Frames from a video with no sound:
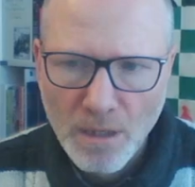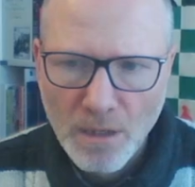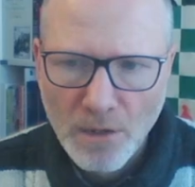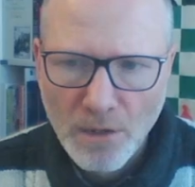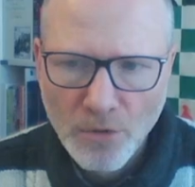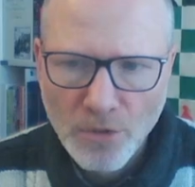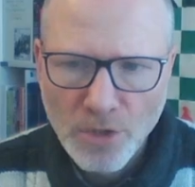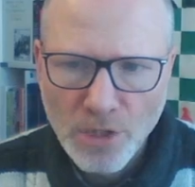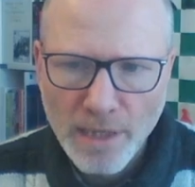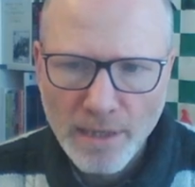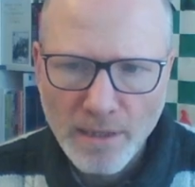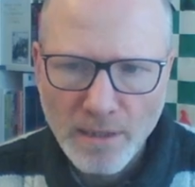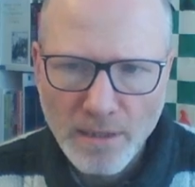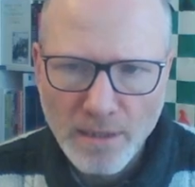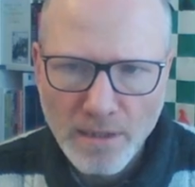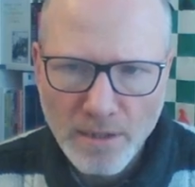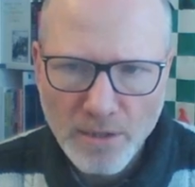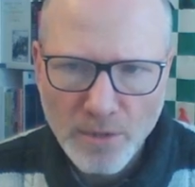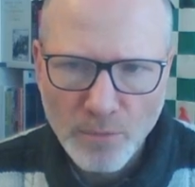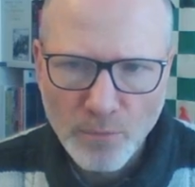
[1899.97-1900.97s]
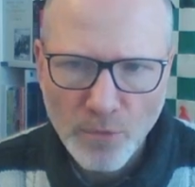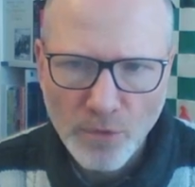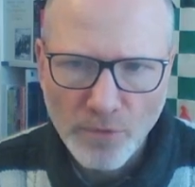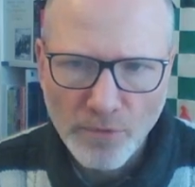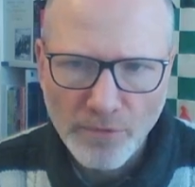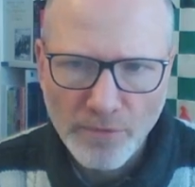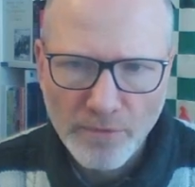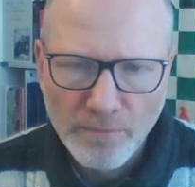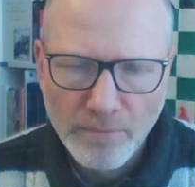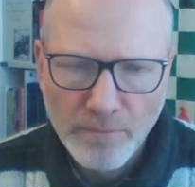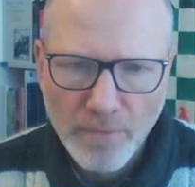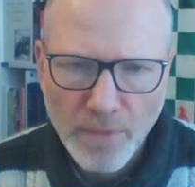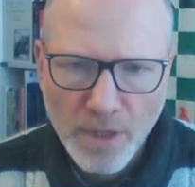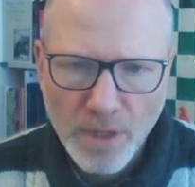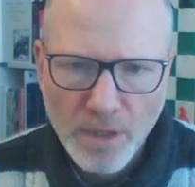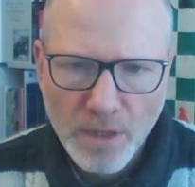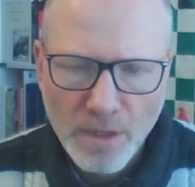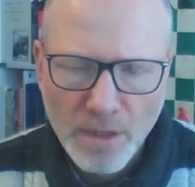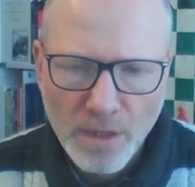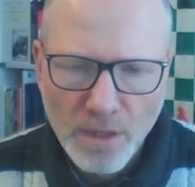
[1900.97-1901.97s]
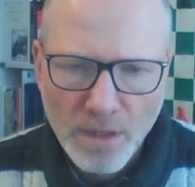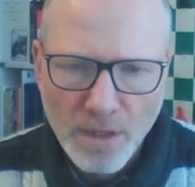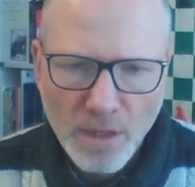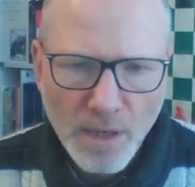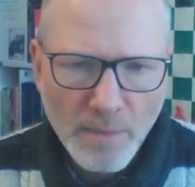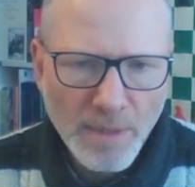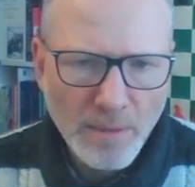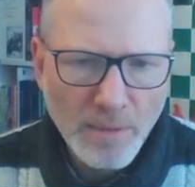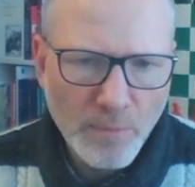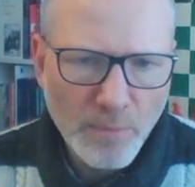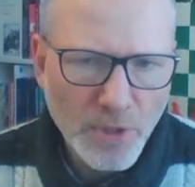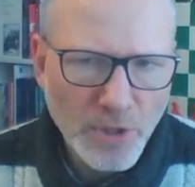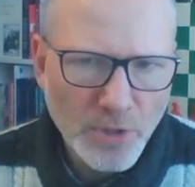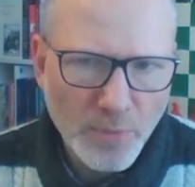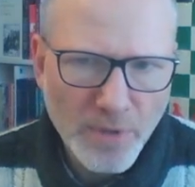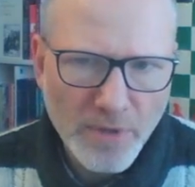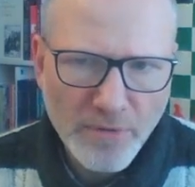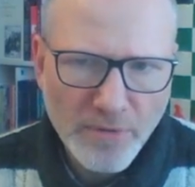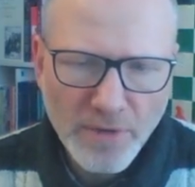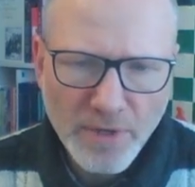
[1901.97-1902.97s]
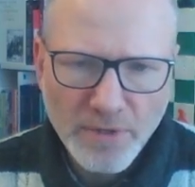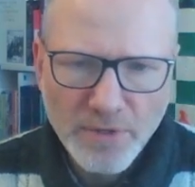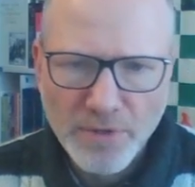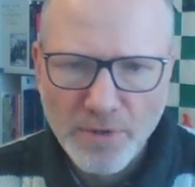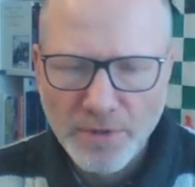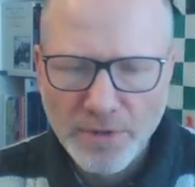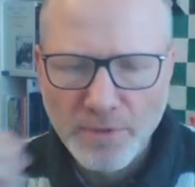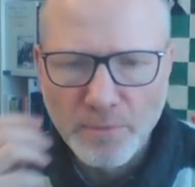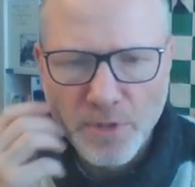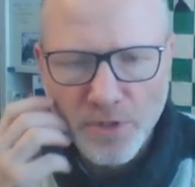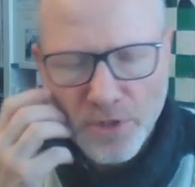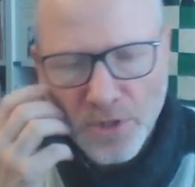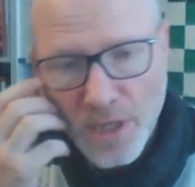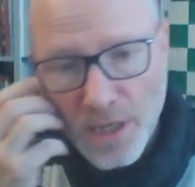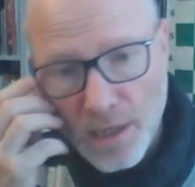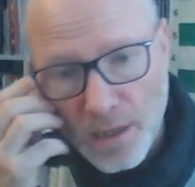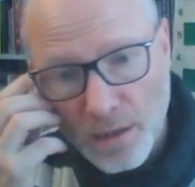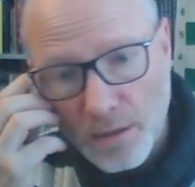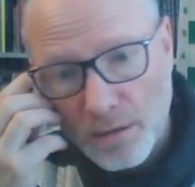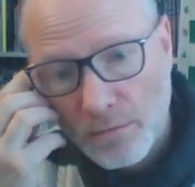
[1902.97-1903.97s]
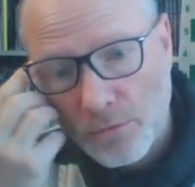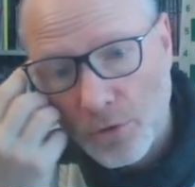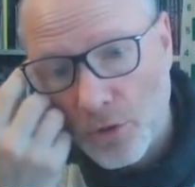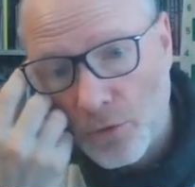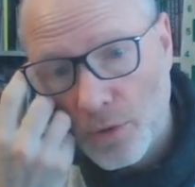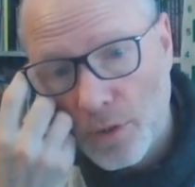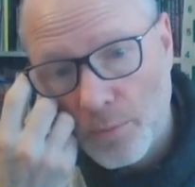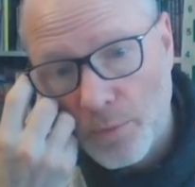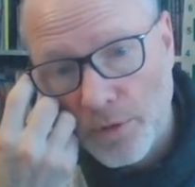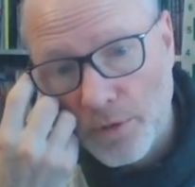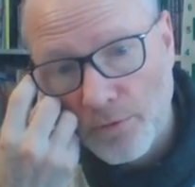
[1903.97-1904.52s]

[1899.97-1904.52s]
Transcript: Looks like a decent move. I mean, bishop e3 is not a mistake, don't get me